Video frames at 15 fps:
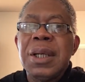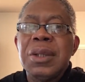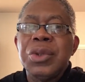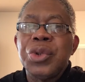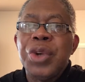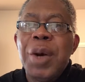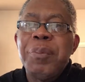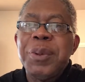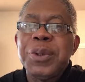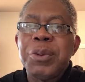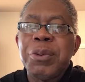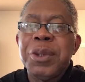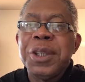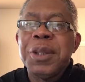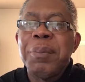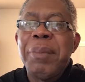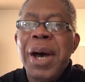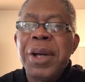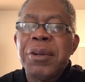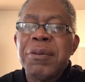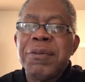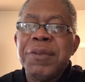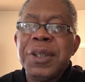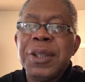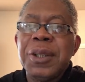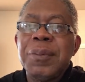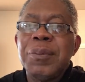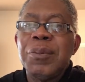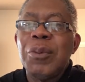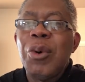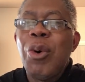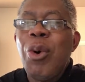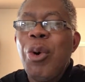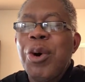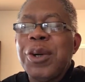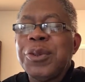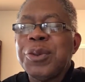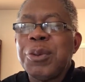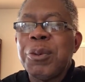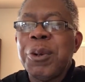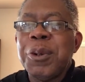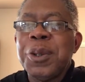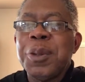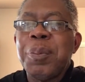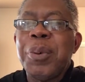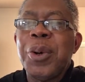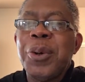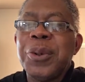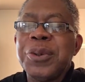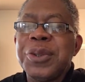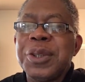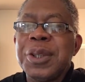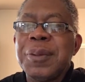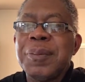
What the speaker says: Trumpets were in the battlefield, horns were in the post,